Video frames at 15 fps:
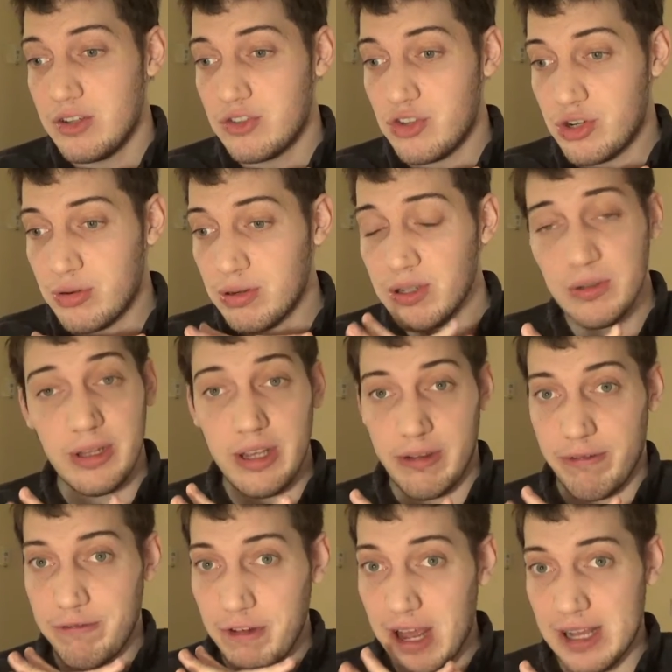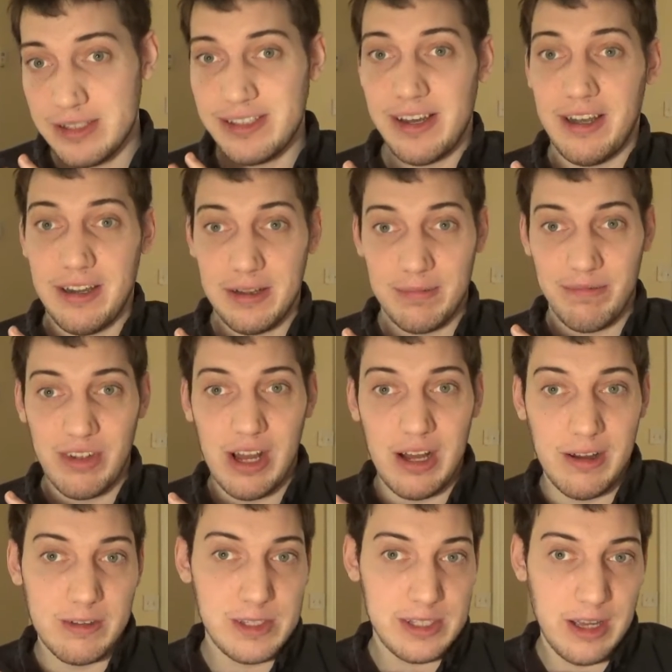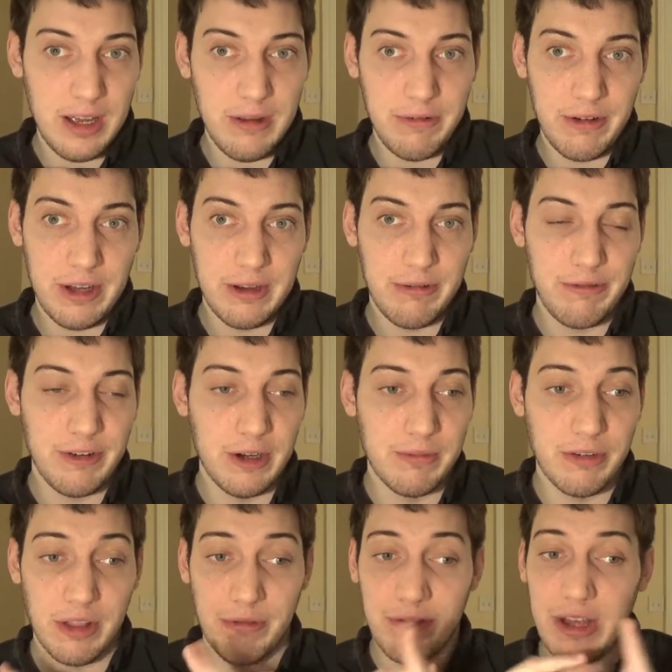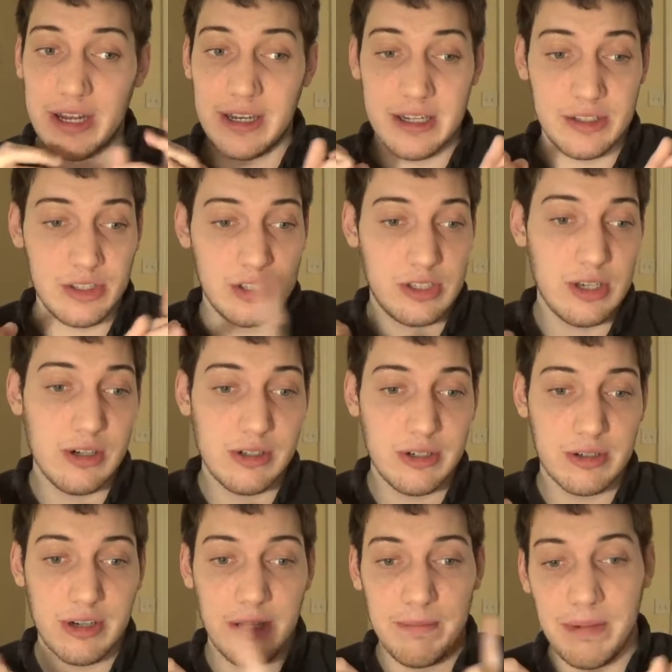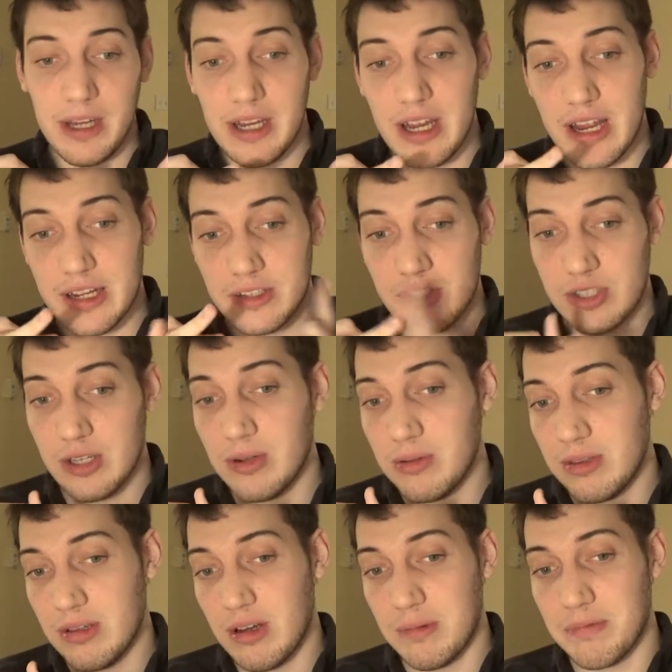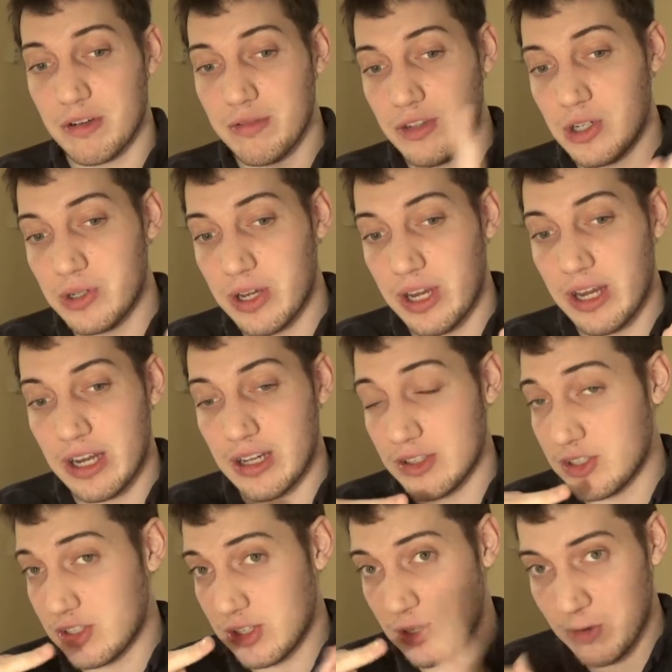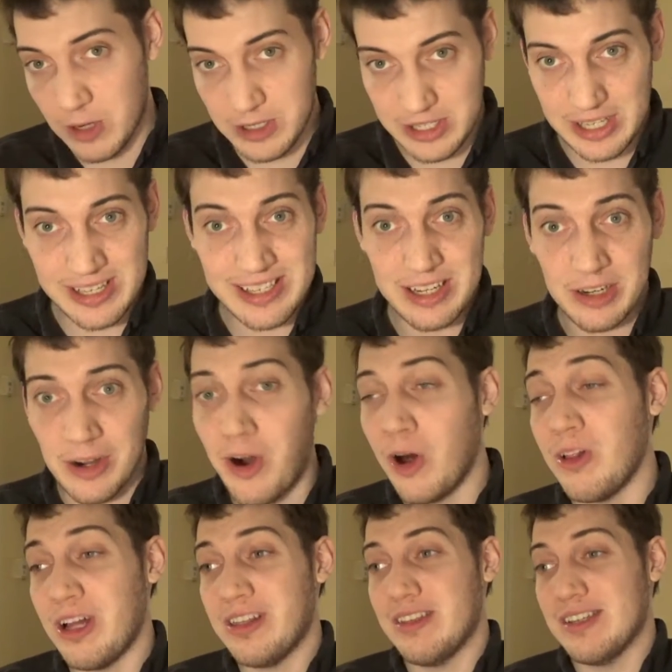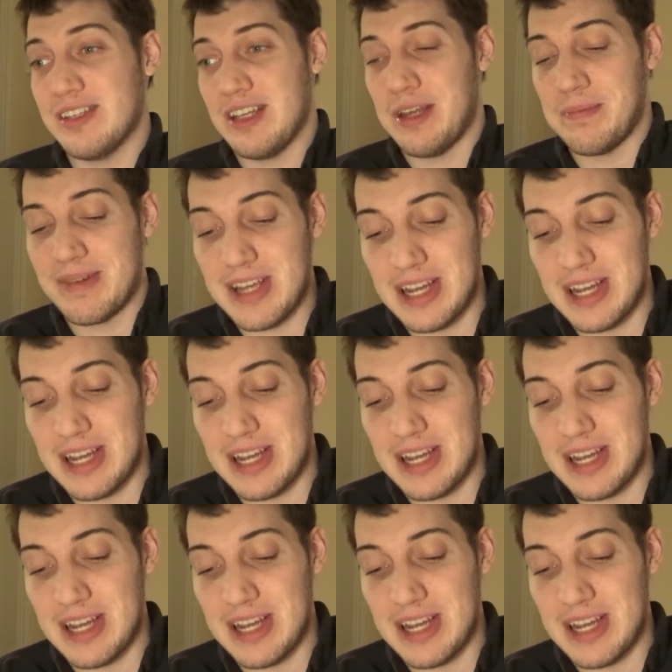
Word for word: truly a fascinating uh, sci-fi film for the fact it's so creepy, it's so thought-provoking, and it's so artistic all at the same